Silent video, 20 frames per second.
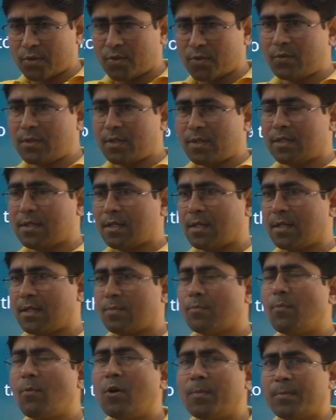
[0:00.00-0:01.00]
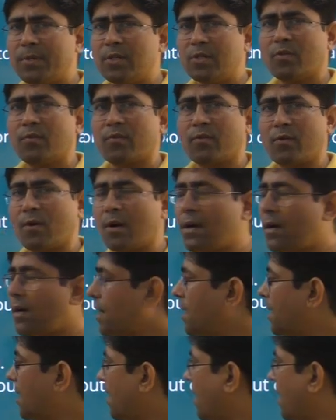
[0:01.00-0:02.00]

A stone is a small piece of rock,